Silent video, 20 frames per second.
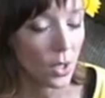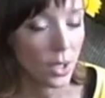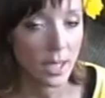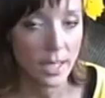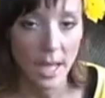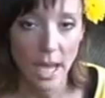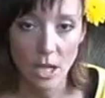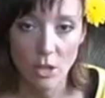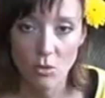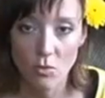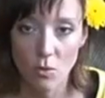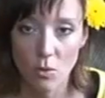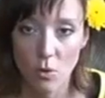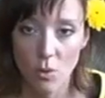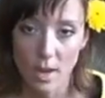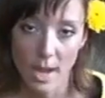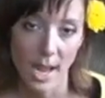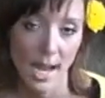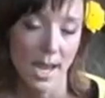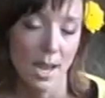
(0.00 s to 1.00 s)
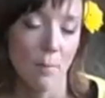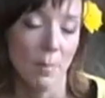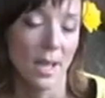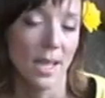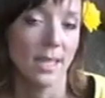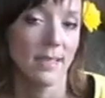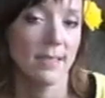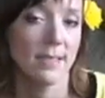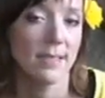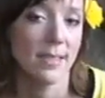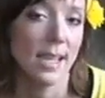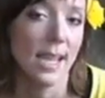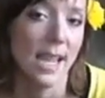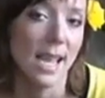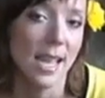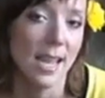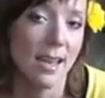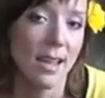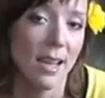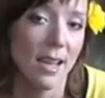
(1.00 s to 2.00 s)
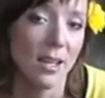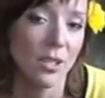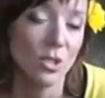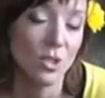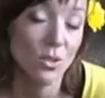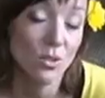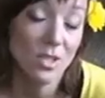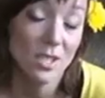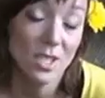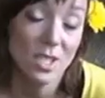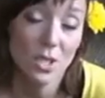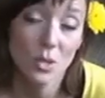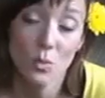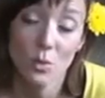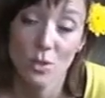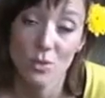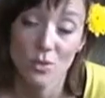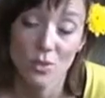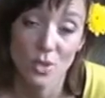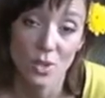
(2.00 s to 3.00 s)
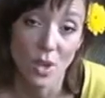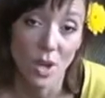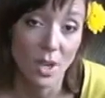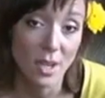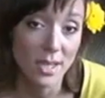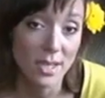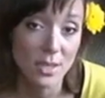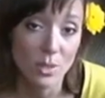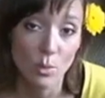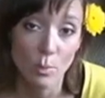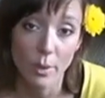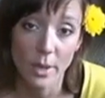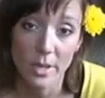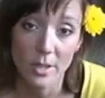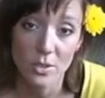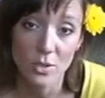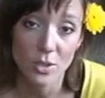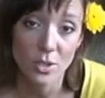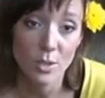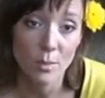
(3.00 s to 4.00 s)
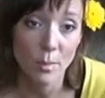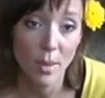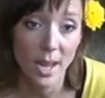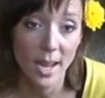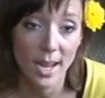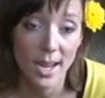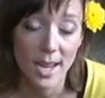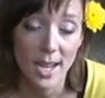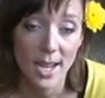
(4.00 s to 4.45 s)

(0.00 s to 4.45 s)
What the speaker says: natural element. And so this is what the song is about. It's just my